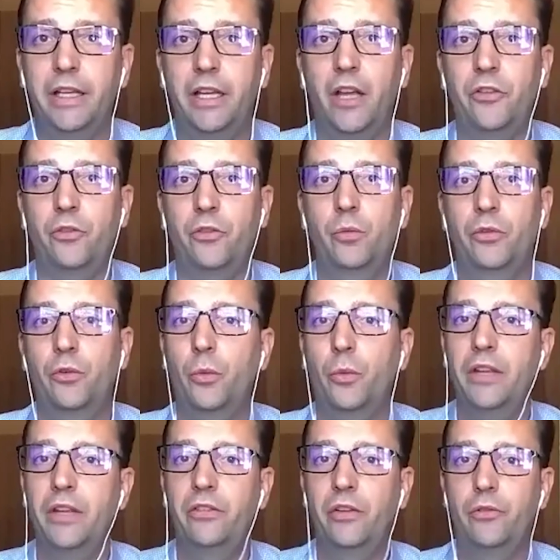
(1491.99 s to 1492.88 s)
Customers are
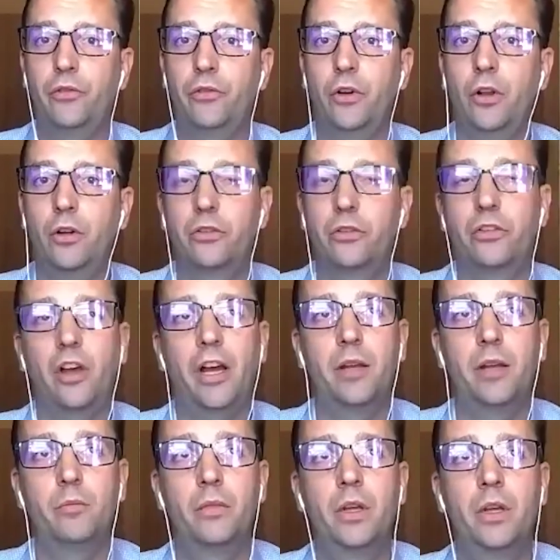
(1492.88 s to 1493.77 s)
waiting for a long
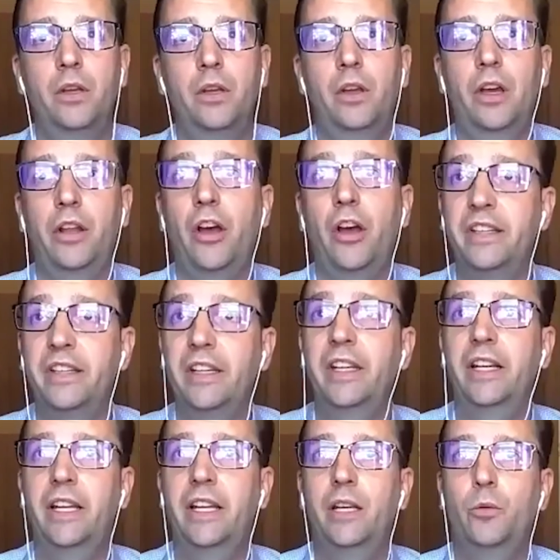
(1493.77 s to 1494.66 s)
time, and
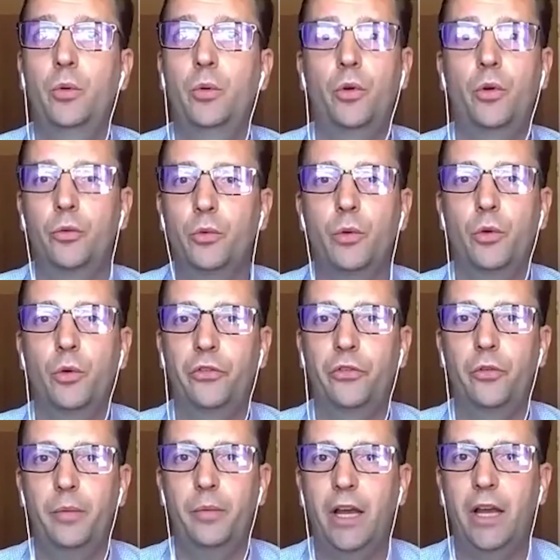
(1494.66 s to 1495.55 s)
ideally we want
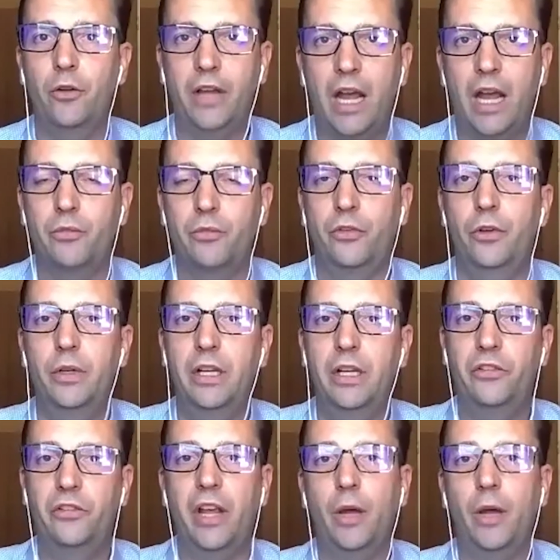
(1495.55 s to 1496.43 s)
to be on absolutely
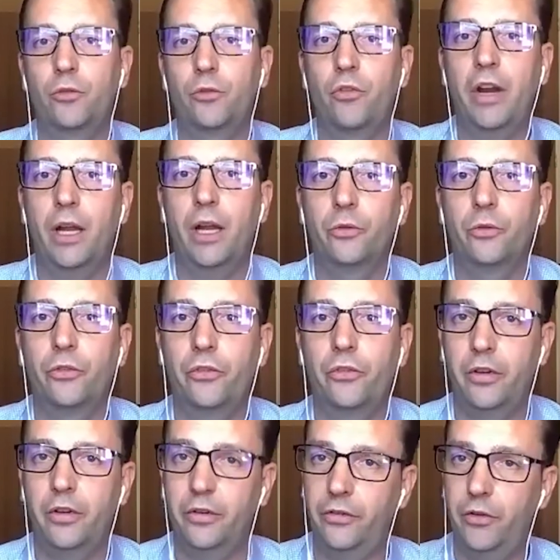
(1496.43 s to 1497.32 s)
sound grounds
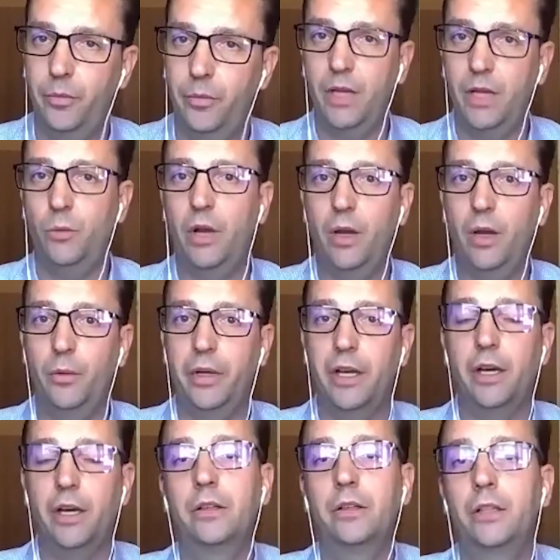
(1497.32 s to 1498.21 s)
to be where we
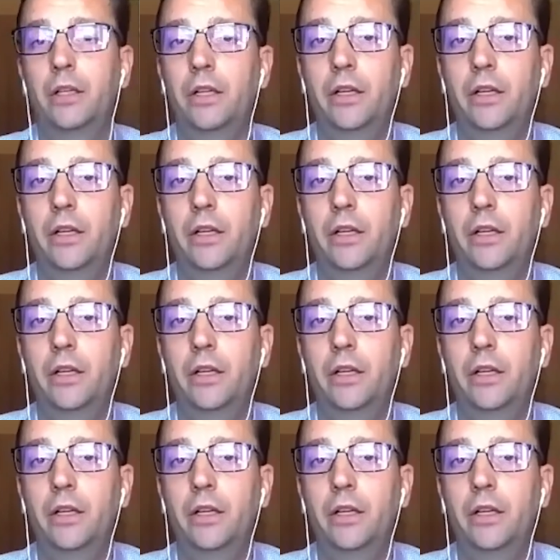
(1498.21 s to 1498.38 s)
are,